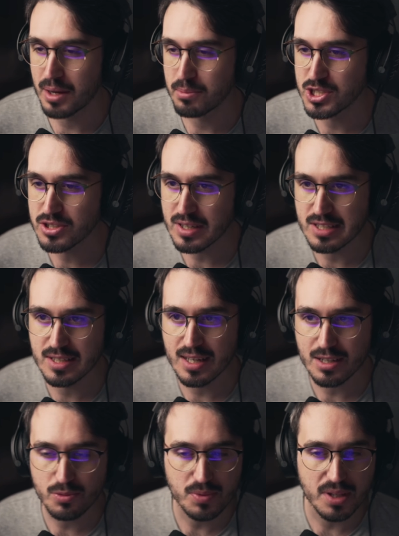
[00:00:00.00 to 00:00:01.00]
I'm just gonna
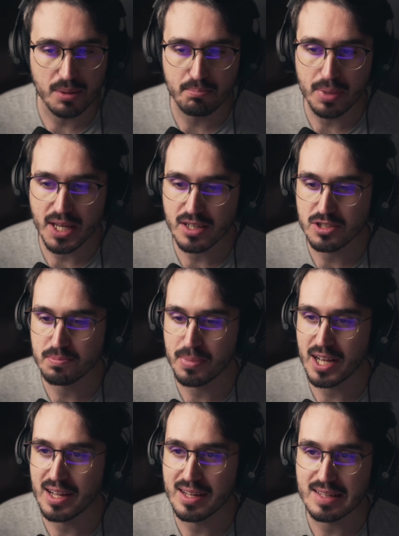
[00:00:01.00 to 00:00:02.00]
start with the bass
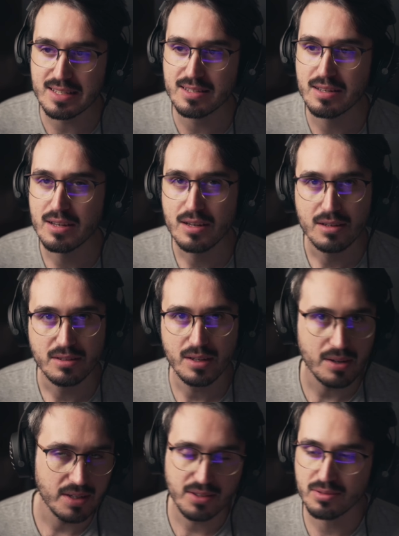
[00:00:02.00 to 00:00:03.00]
parts. You
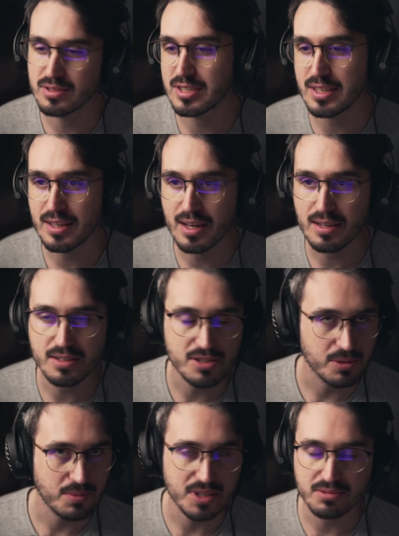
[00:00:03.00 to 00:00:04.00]
don't need to see that, it's
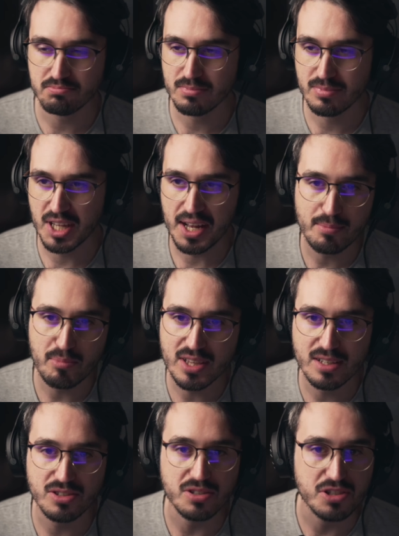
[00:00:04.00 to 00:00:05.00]
always, the harmony
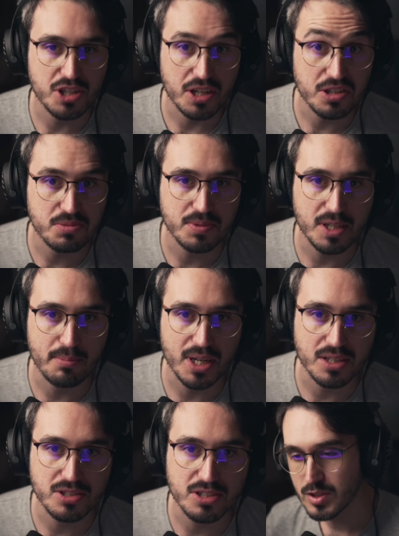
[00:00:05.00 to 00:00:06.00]
doesn't change pretty
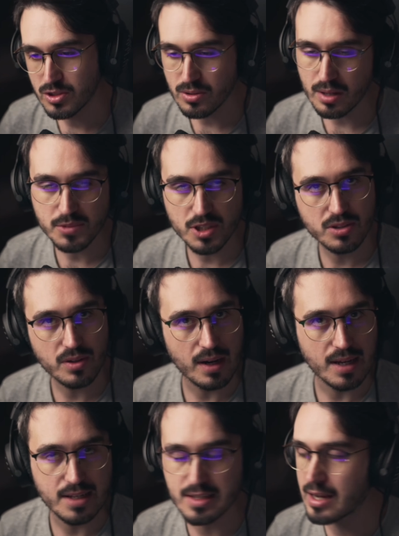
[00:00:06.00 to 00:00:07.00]
much. So I'm just gonna
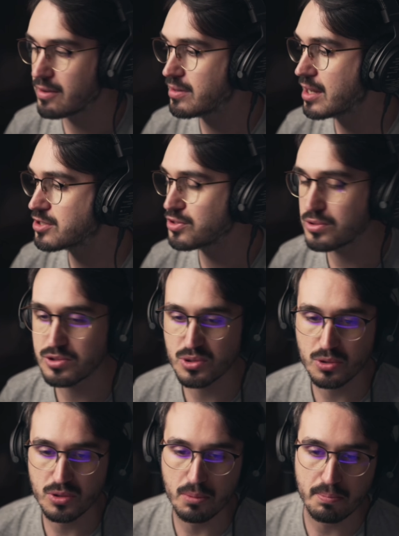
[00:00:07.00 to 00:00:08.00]
lay down as
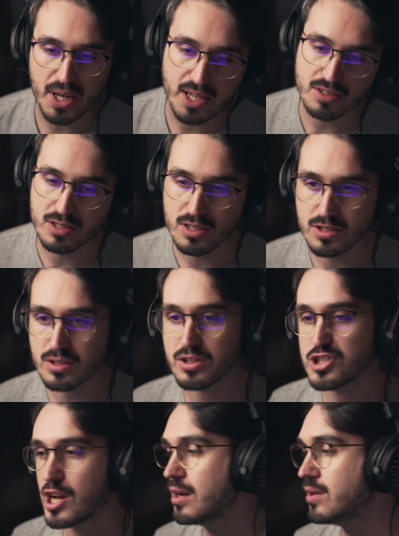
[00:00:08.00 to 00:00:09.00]
usual the basses, the
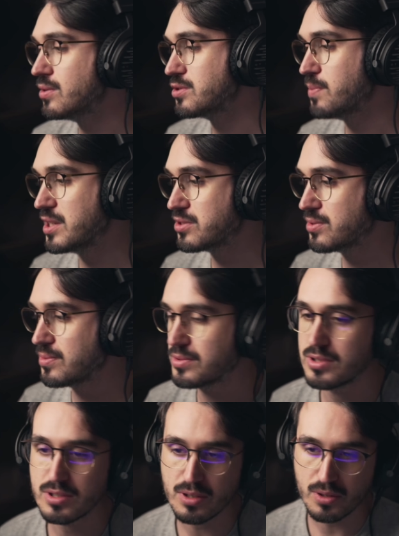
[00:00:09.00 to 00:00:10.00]
cellos,
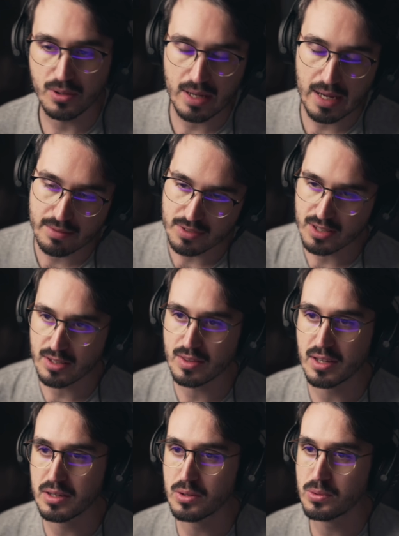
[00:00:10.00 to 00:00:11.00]
bassoons, you know, everything
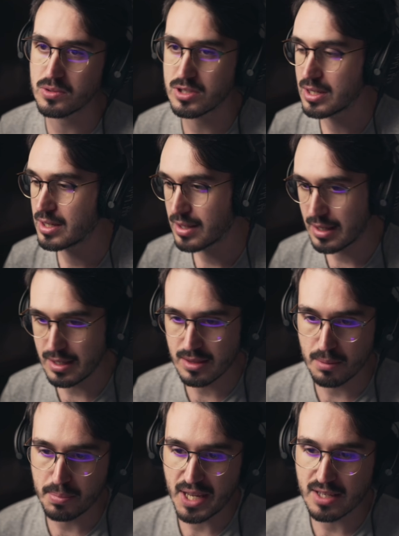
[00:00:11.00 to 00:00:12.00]
that goes in
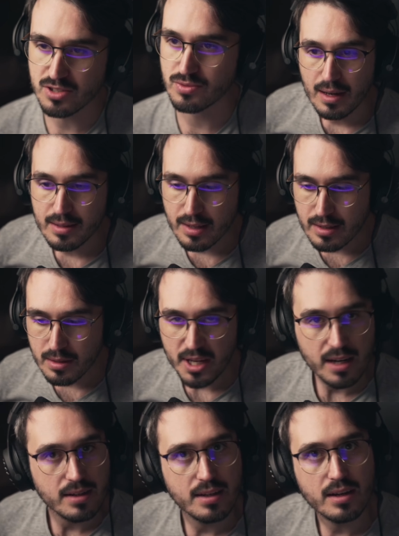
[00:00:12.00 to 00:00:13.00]
the bass. I think the
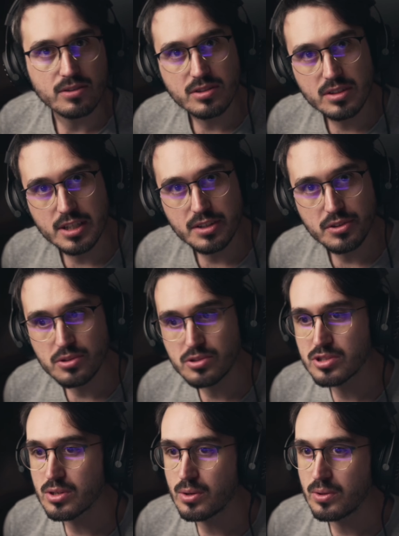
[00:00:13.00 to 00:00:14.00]
main idea
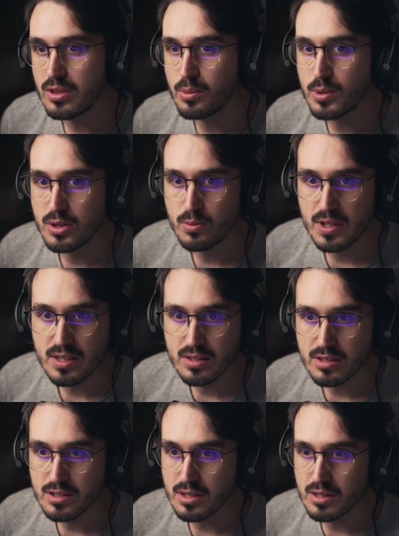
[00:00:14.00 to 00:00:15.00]
continues on the
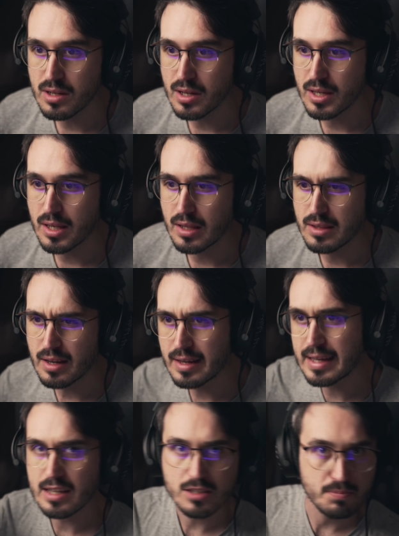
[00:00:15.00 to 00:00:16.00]
woodwinds and then it
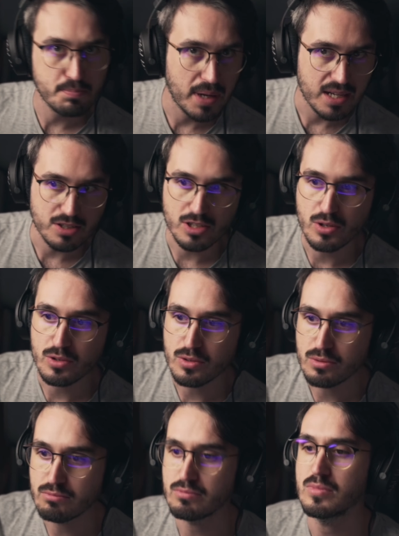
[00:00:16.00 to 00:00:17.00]
gets passed
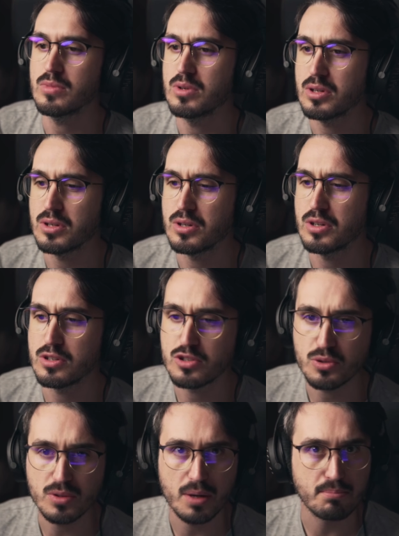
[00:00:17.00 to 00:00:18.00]
on
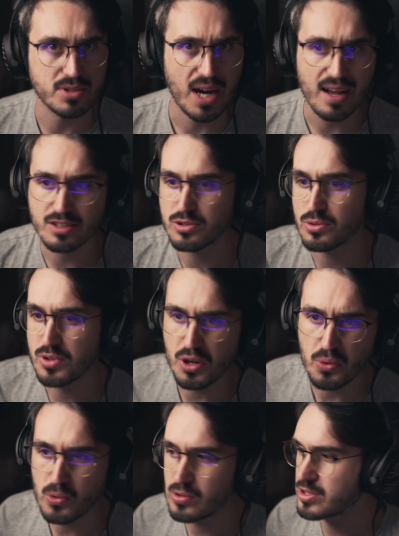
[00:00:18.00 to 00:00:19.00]
to the brass or the
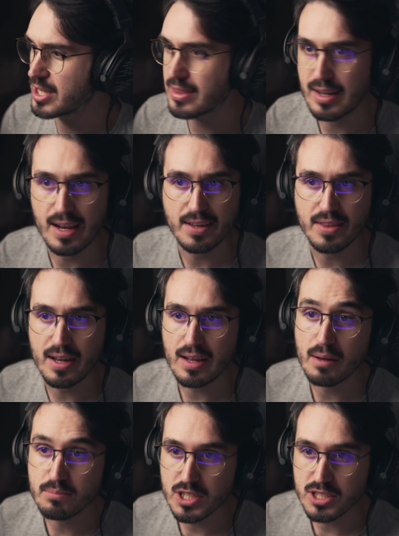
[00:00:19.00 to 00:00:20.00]
horn, something like that.
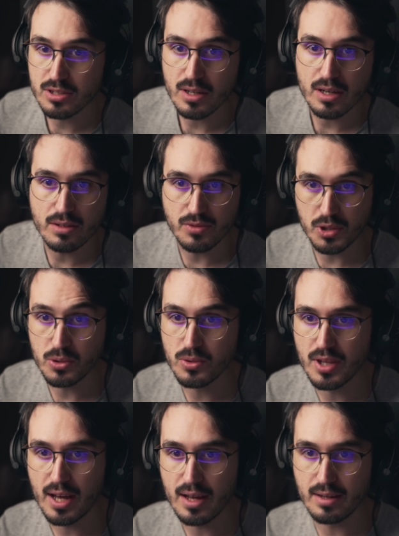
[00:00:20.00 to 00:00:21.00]
I'm just gonna
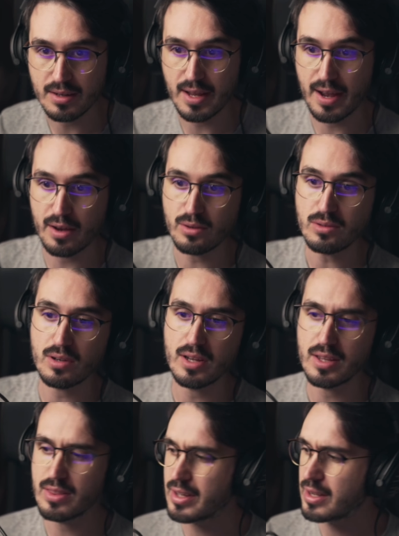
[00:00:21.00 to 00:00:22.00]
record that now
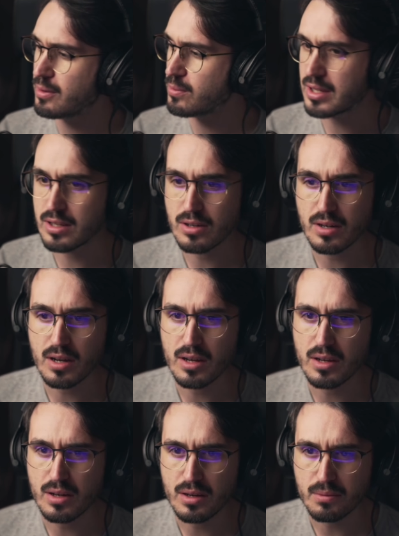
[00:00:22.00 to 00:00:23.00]
and then we're
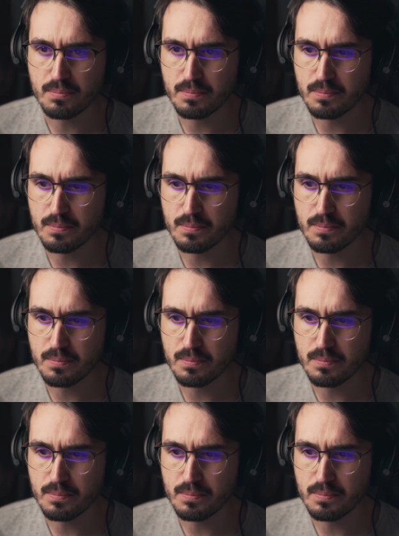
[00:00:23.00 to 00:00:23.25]
gonna